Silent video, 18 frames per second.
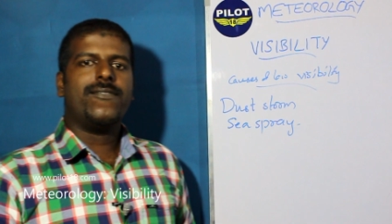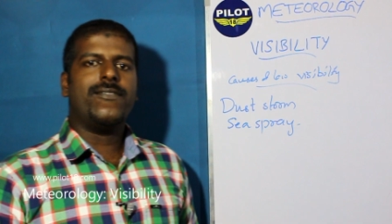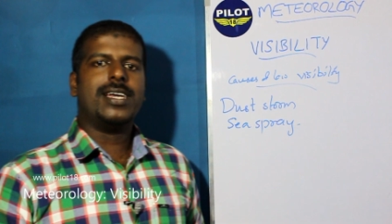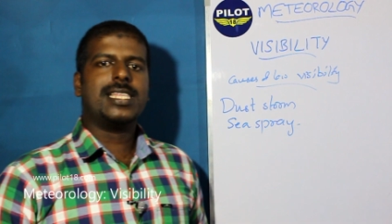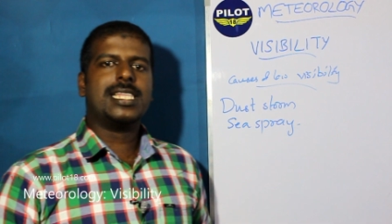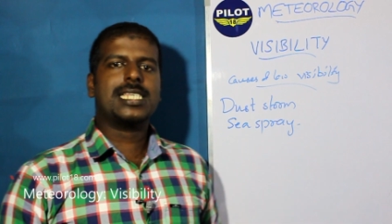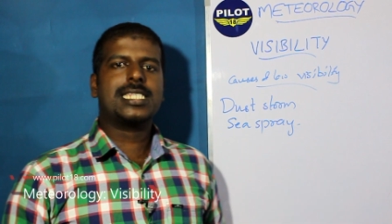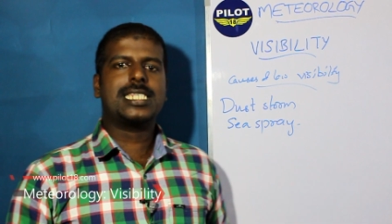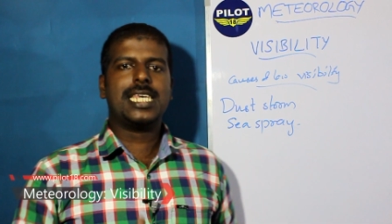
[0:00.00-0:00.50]

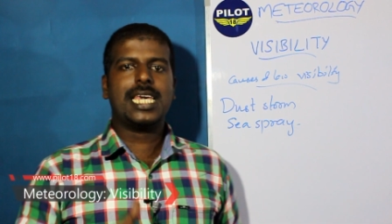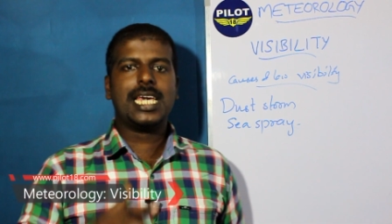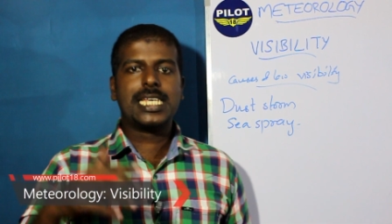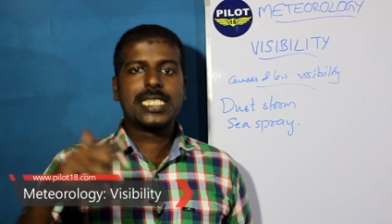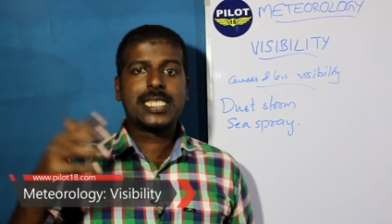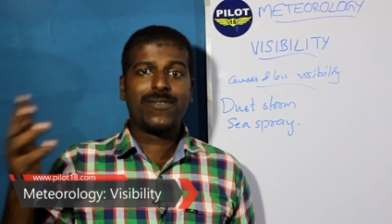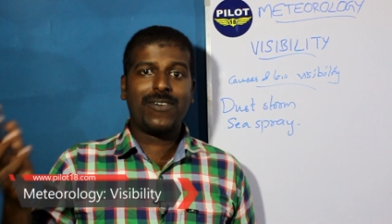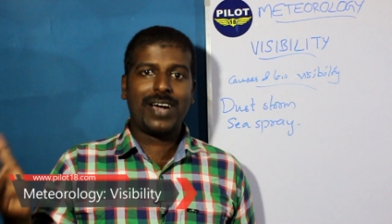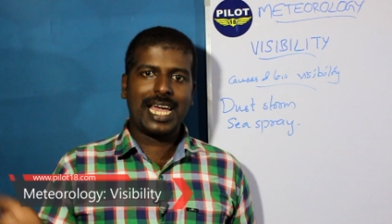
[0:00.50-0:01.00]
When the sea
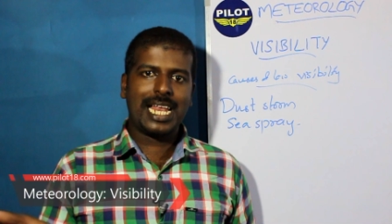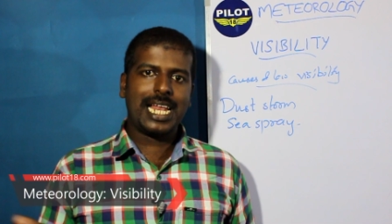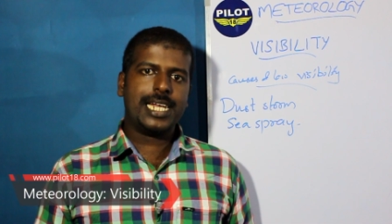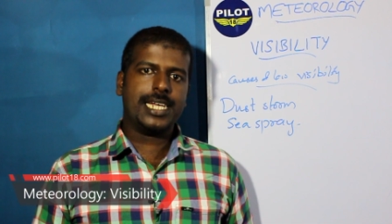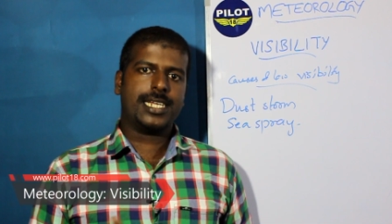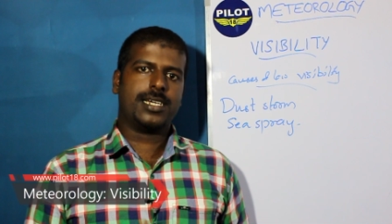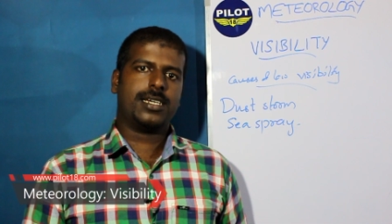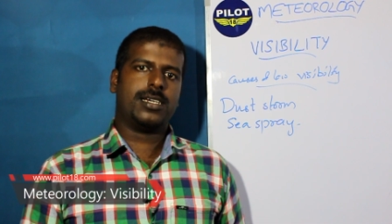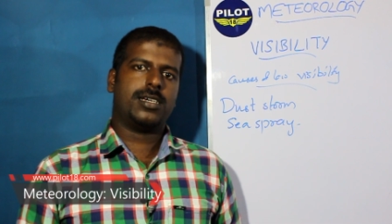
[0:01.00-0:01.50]
is
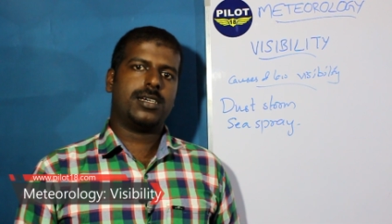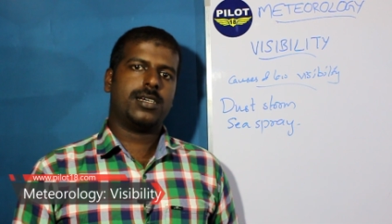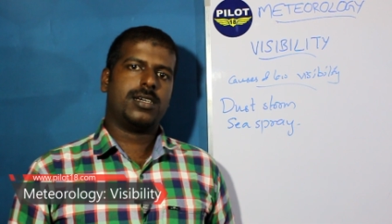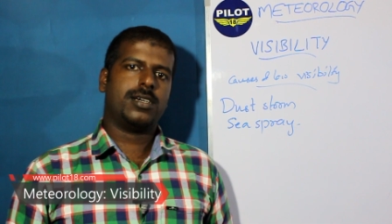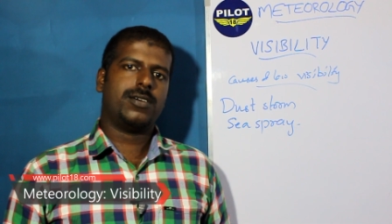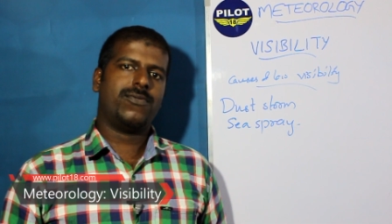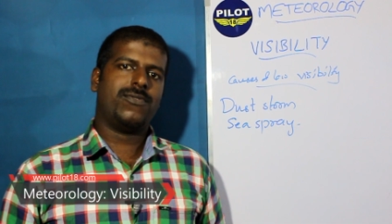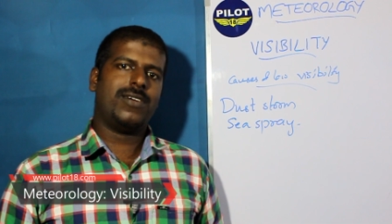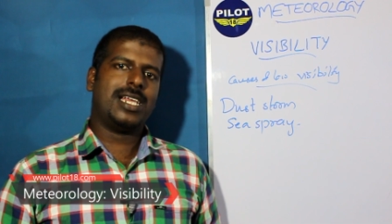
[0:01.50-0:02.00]
violent,
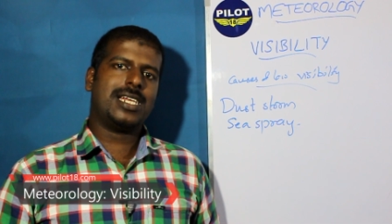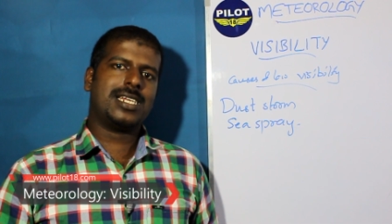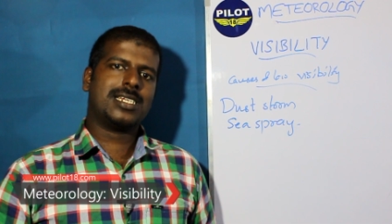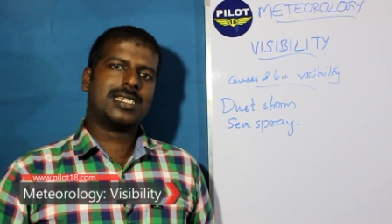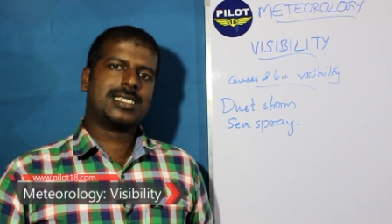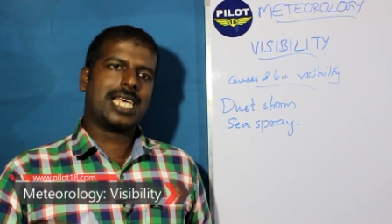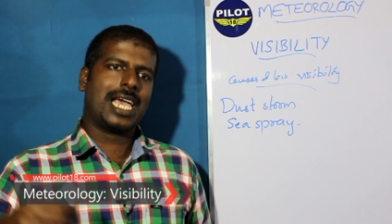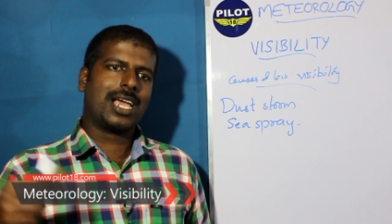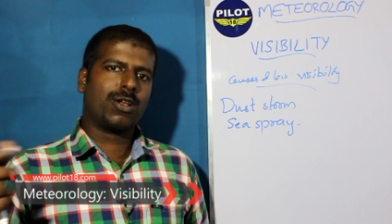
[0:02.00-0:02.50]

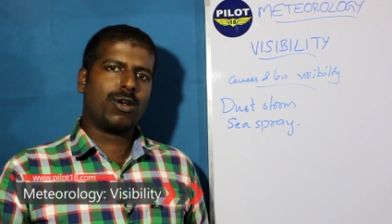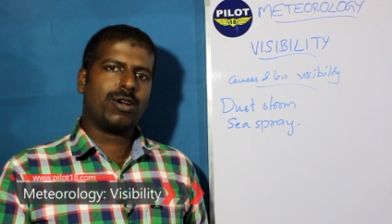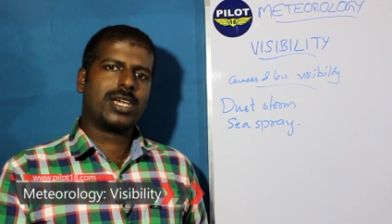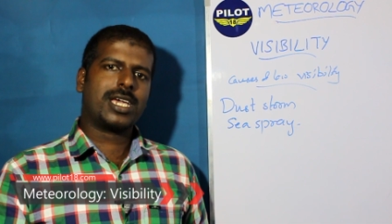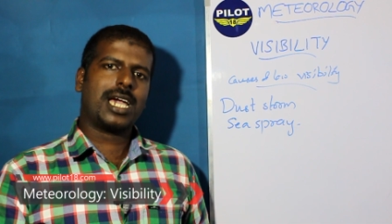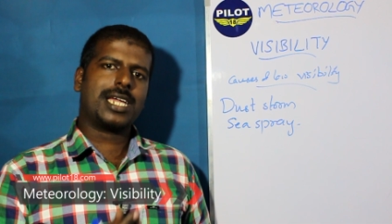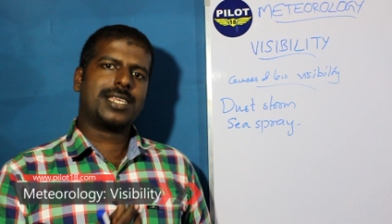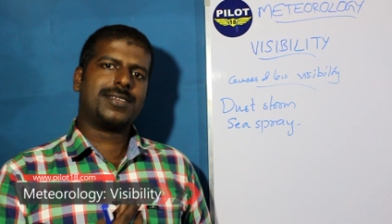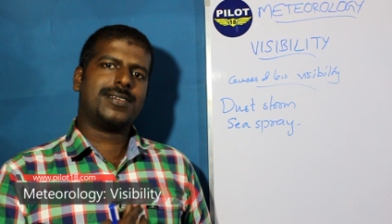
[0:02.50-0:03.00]
when
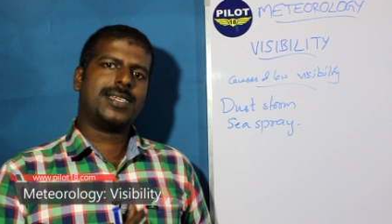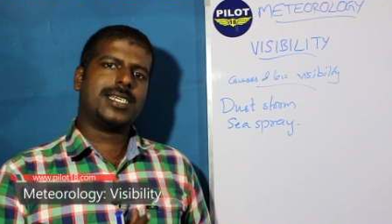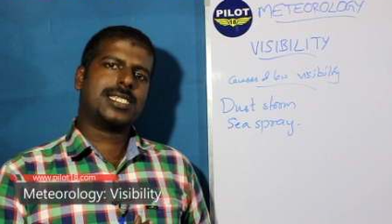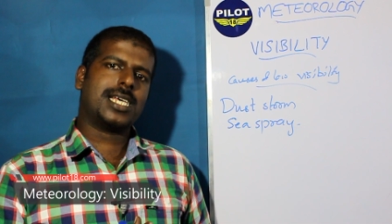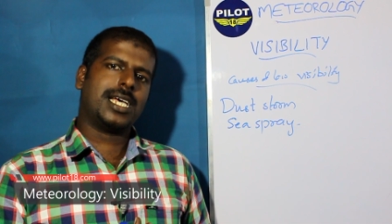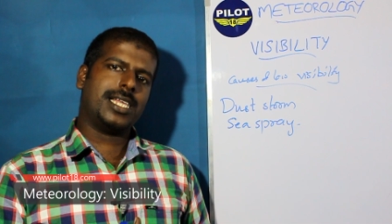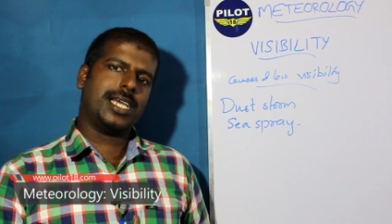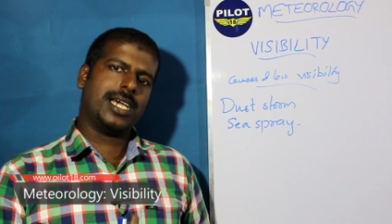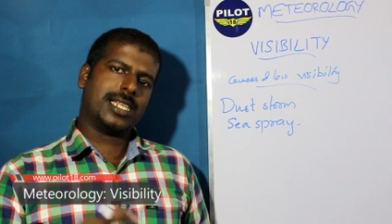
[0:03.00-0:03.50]
cyclonic
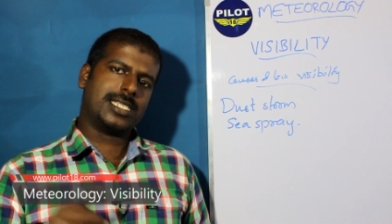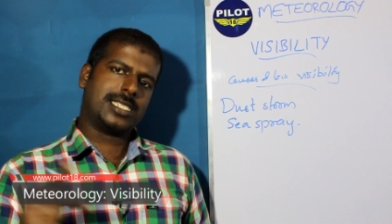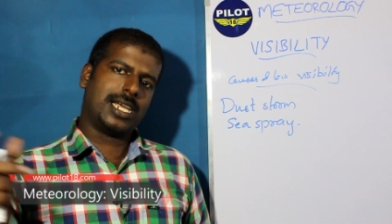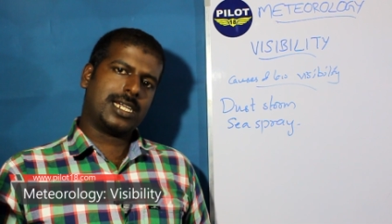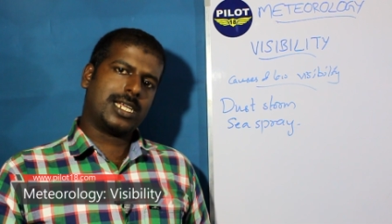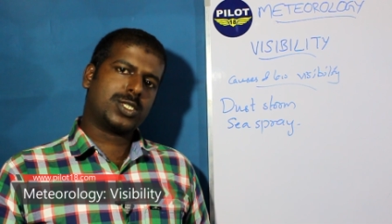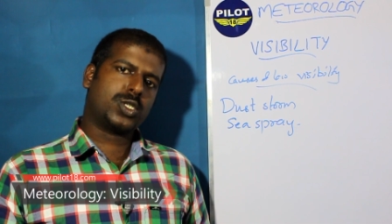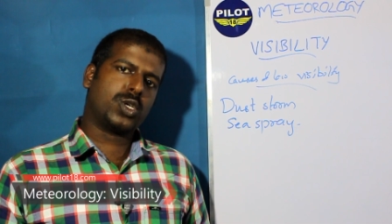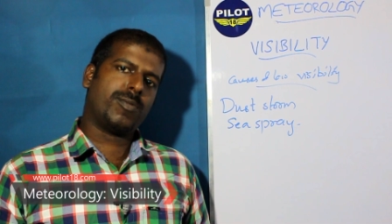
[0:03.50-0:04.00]
activities are there,
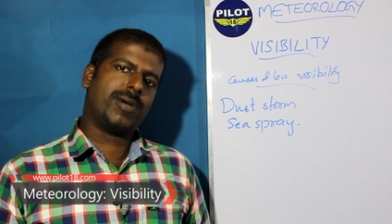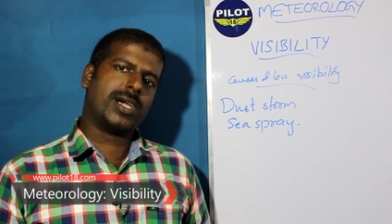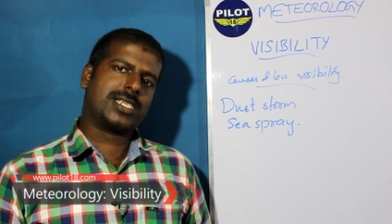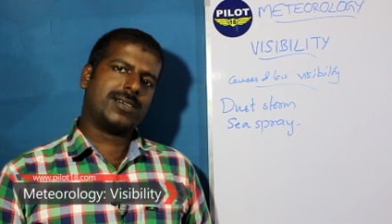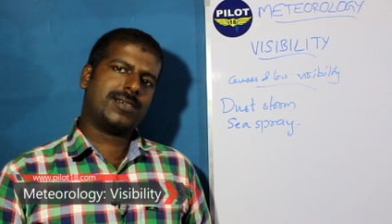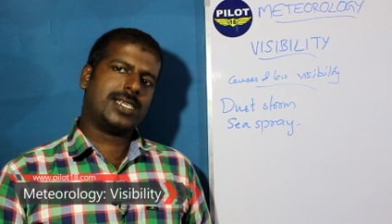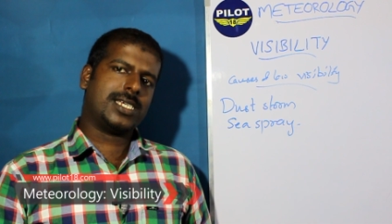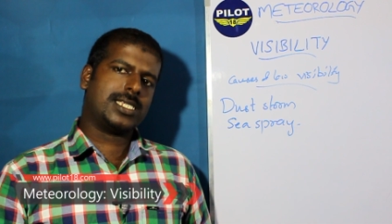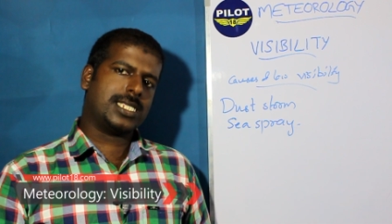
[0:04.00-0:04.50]
thunderstorm
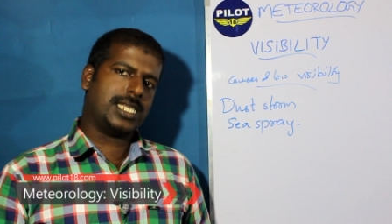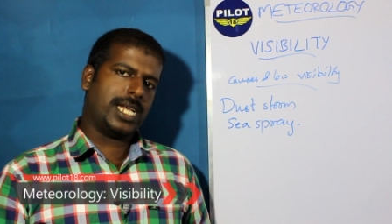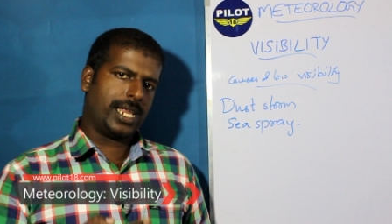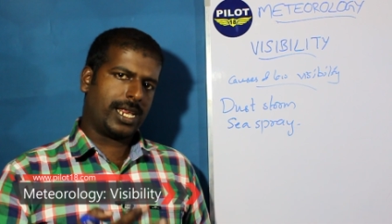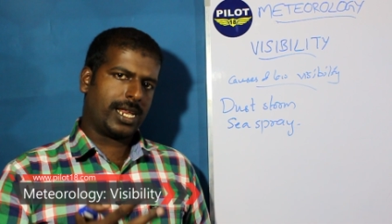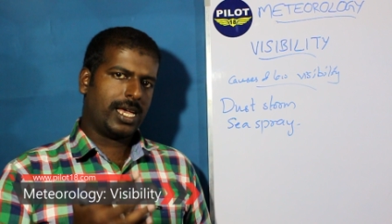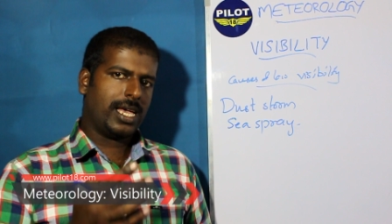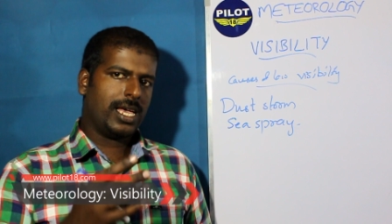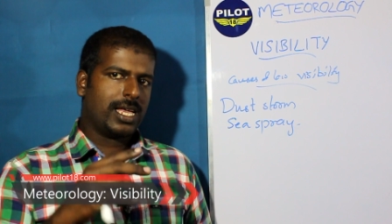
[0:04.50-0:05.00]
activity is
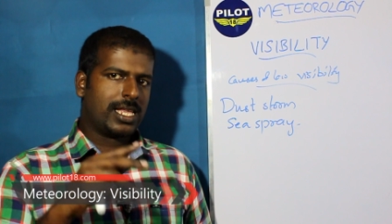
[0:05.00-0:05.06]
there,